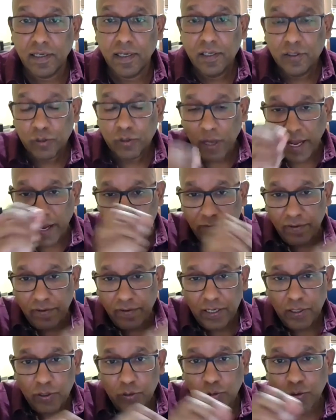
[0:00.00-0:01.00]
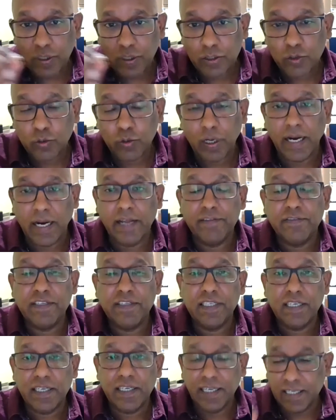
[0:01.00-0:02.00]
So every tourist who arrives
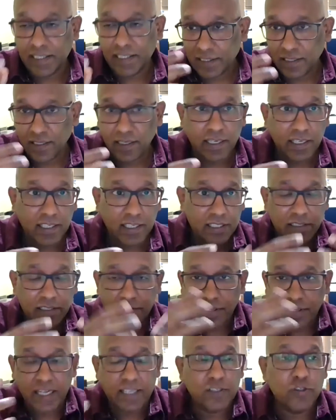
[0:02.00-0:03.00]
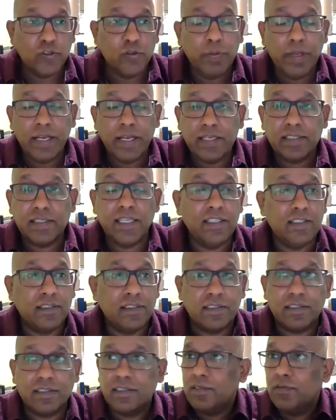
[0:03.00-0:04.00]
at a destination tries to make
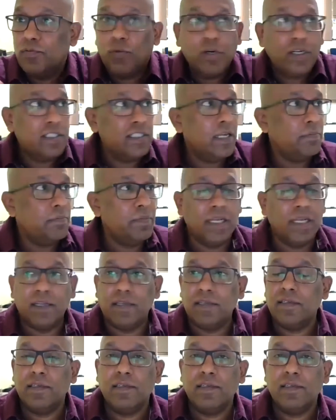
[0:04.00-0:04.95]
sense. What is happening?